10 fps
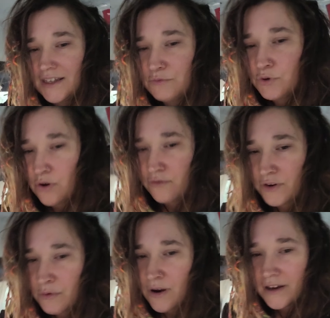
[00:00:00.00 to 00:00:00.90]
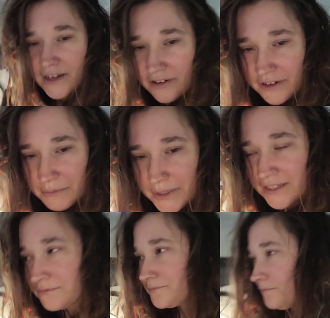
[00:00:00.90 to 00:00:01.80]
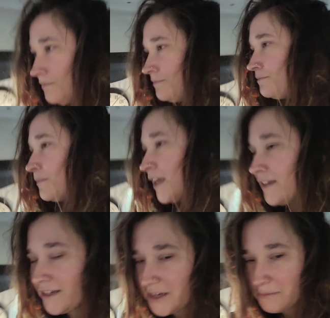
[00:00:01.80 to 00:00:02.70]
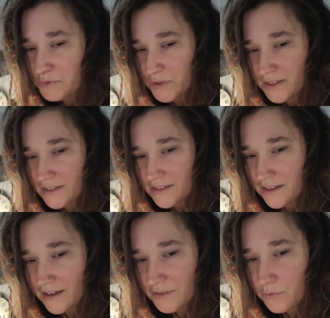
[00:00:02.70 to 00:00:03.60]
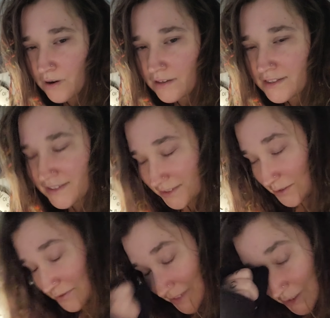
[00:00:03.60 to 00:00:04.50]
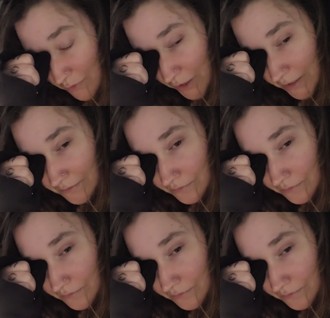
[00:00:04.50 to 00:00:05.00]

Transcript: And we'll go for a walk here in a minute. And he comes with us on walks. So it's funny.